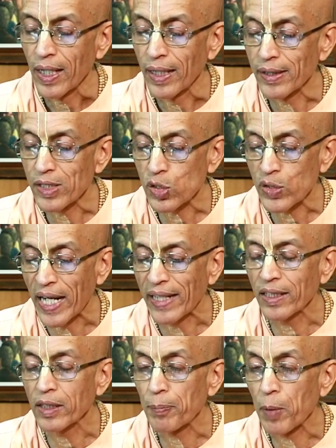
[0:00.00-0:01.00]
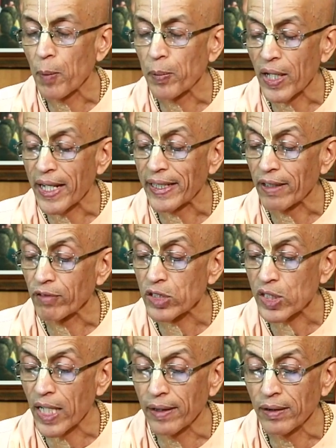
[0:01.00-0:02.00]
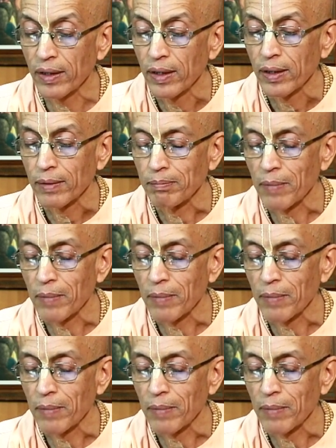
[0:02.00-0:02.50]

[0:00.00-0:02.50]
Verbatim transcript: Understanding the popularity of his son,